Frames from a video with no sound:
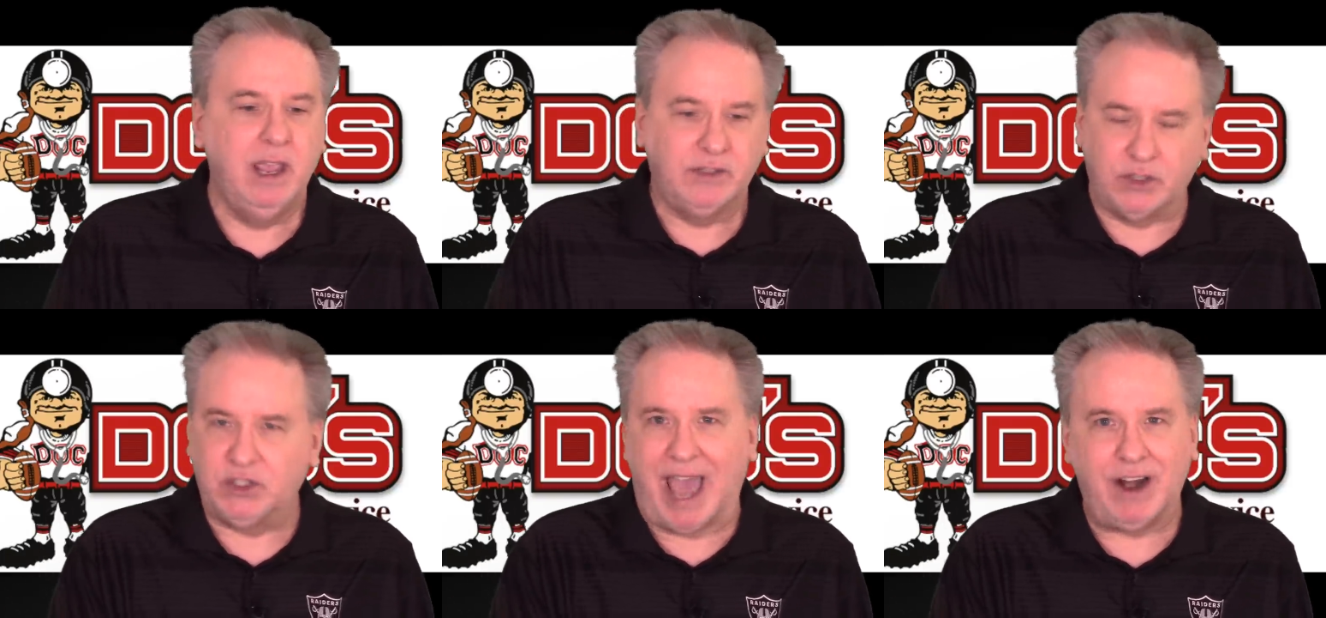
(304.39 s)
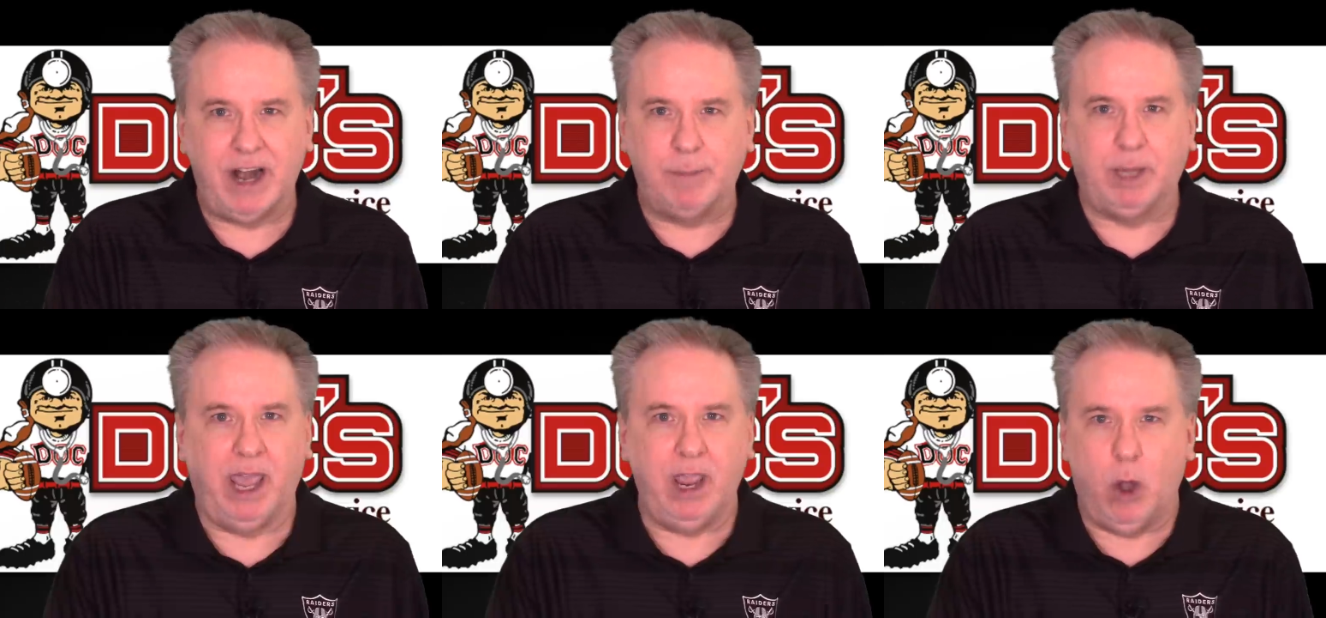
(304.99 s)
Speaker 1: It's a Saturday
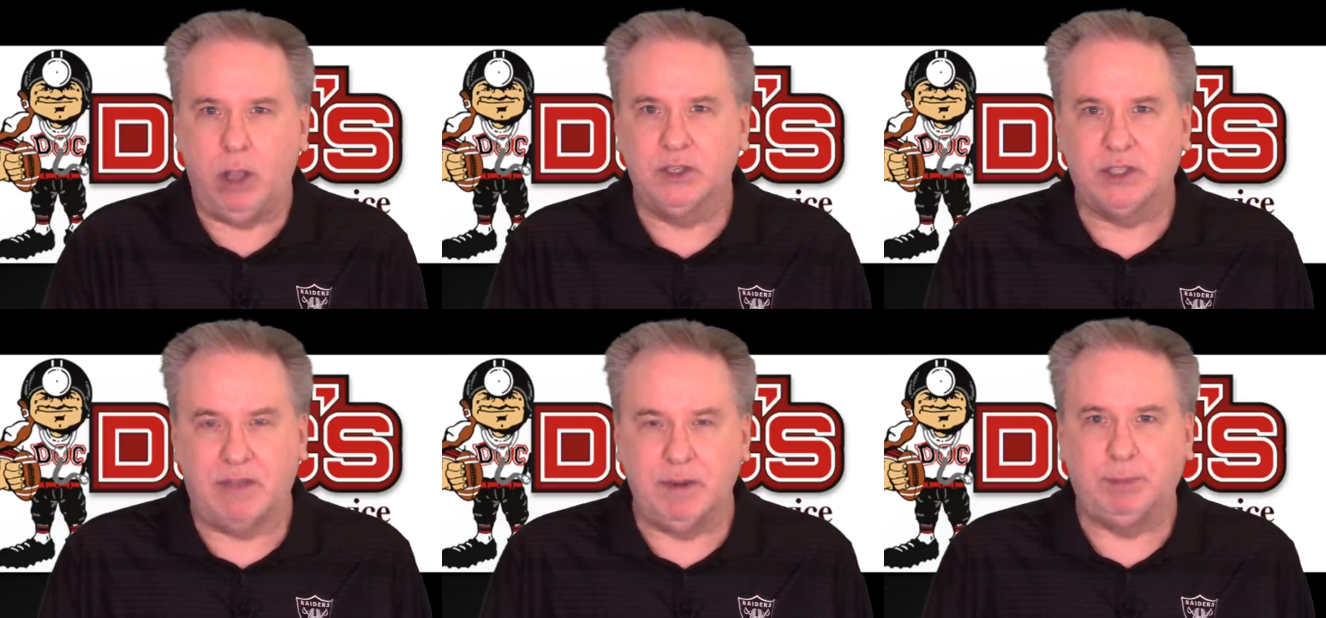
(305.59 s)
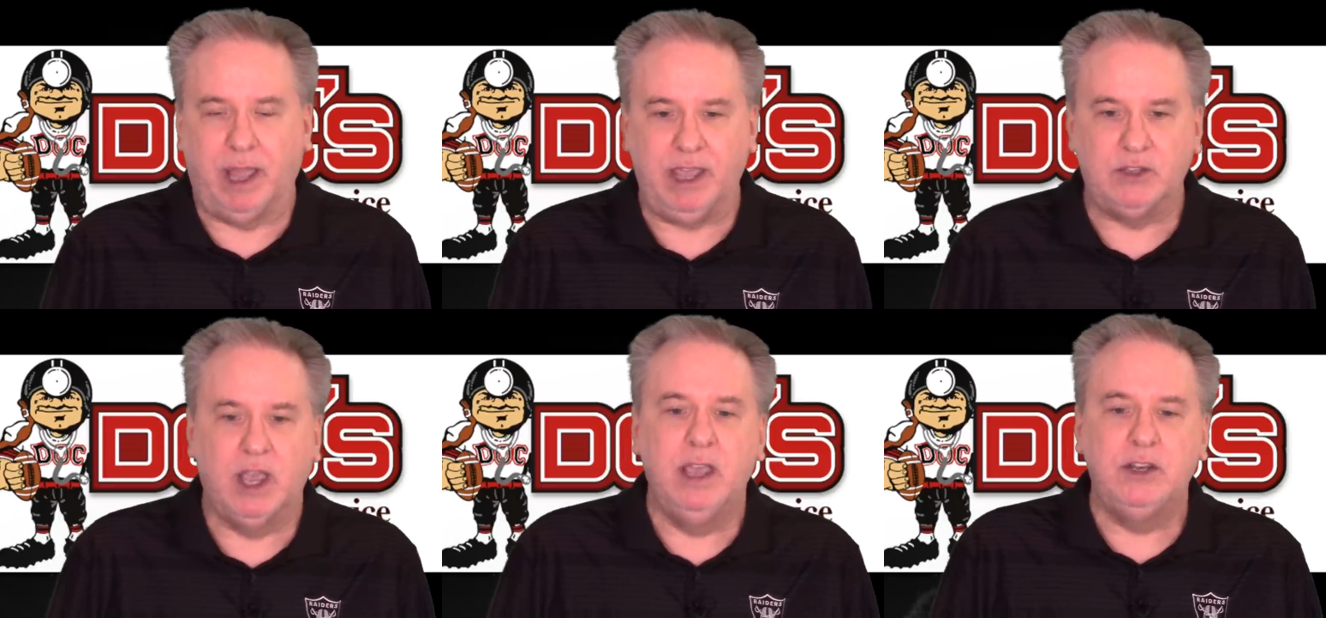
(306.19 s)
play, all 7
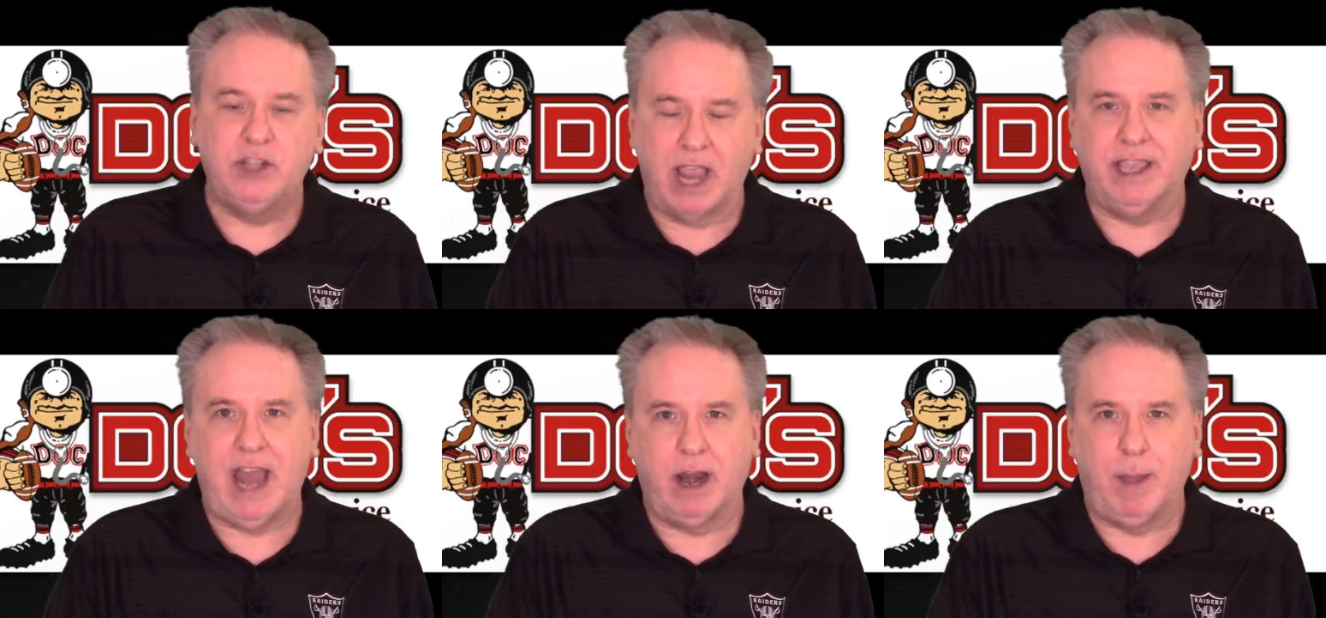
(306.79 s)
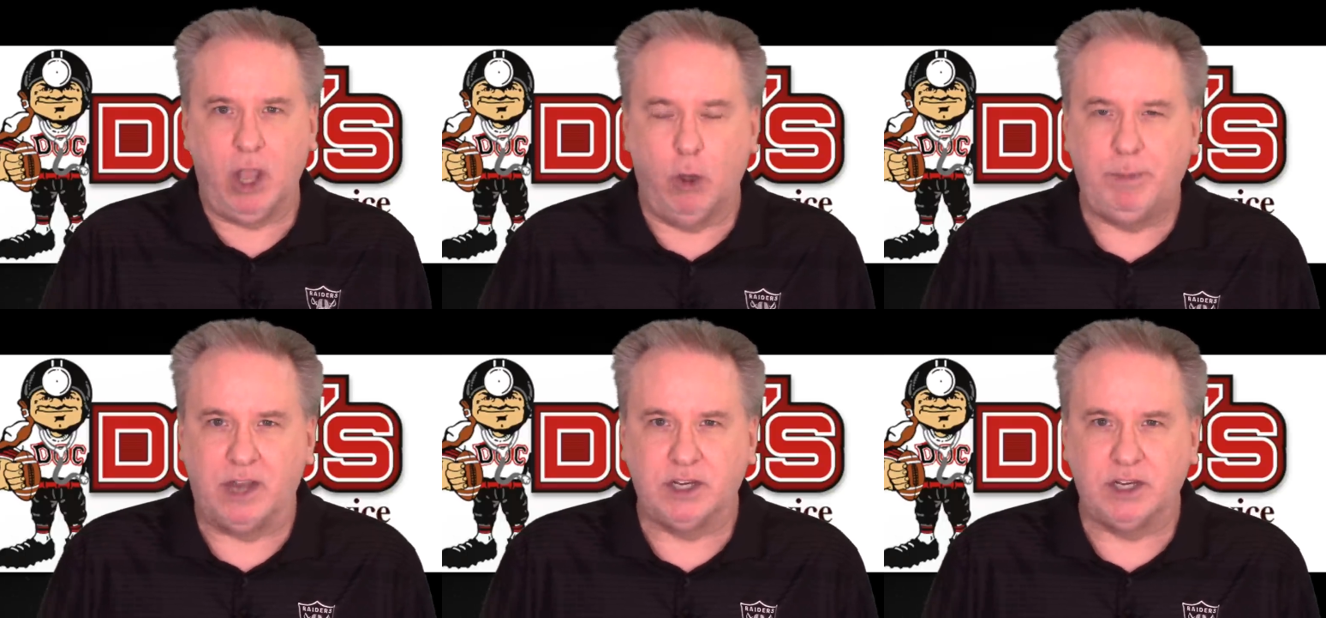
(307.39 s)
plays. Check it out on my homepage